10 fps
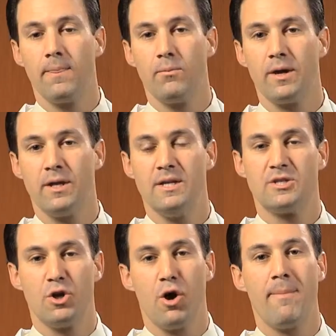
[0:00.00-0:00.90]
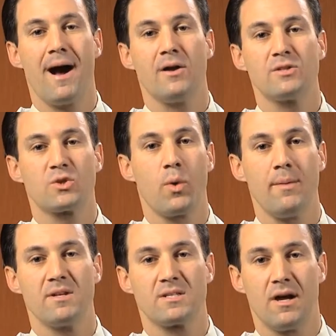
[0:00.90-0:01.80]
What you need to know about
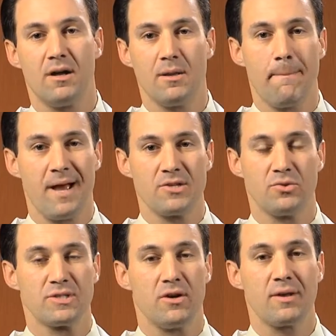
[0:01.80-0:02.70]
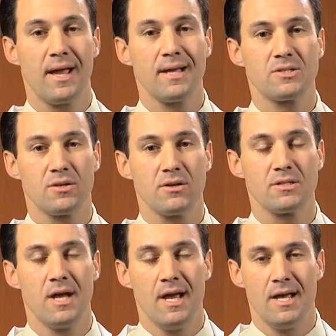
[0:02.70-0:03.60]
squamous cell and basal cell
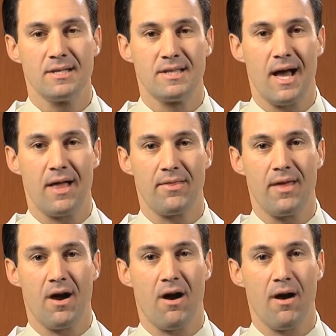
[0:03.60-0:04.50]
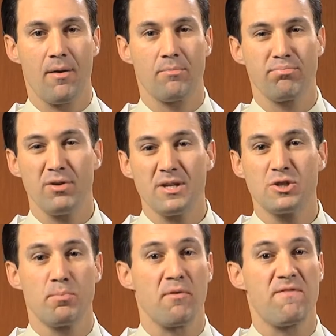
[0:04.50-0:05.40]
cancers is that they are pretty
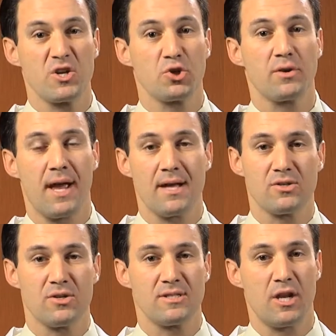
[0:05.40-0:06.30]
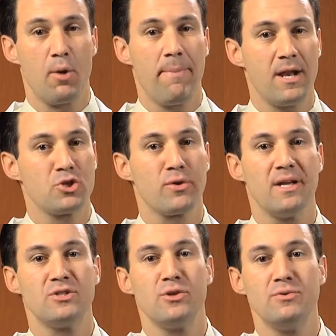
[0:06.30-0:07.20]
superficial cancers. They don't
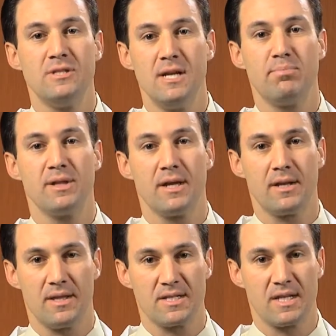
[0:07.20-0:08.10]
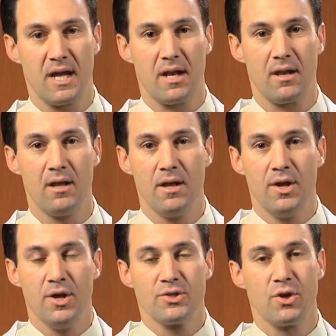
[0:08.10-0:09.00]
penetrate too deeply into the skin.
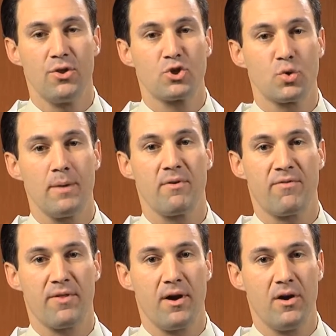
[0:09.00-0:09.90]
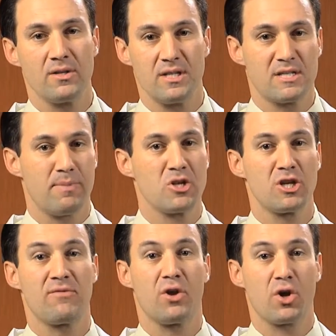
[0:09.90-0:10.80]
So the treatment for those, and
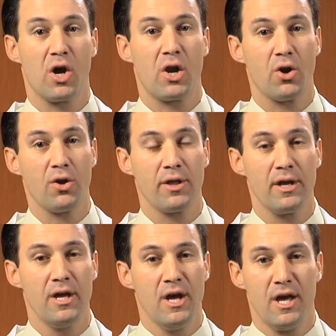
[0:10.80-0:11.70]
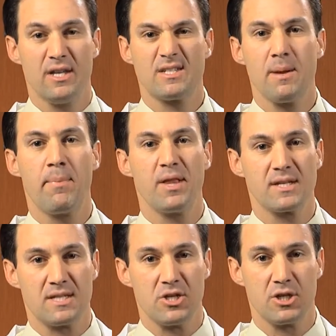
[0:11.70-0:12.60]
especially if they're caught early, is simple
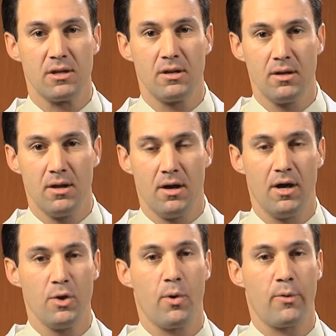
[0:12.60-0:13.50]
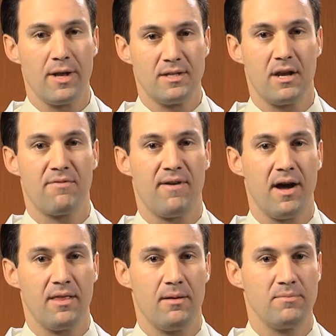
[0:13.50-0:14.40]
excision. You want to
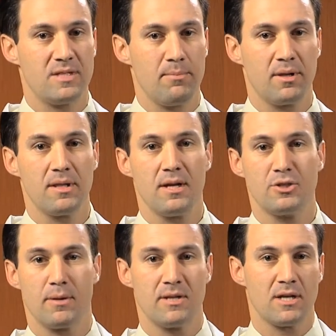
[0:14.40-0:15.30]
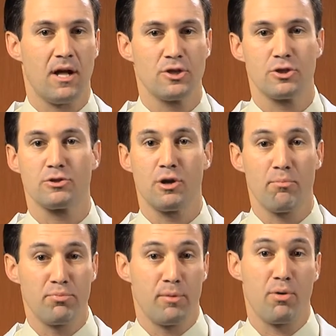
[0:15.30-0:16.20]
identify them. Typically a dermatologist
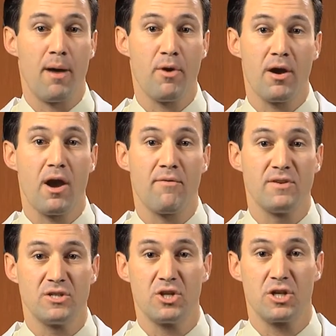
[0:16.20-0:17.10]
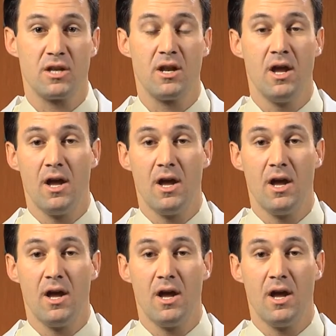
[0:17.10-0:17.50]
or your primary care physician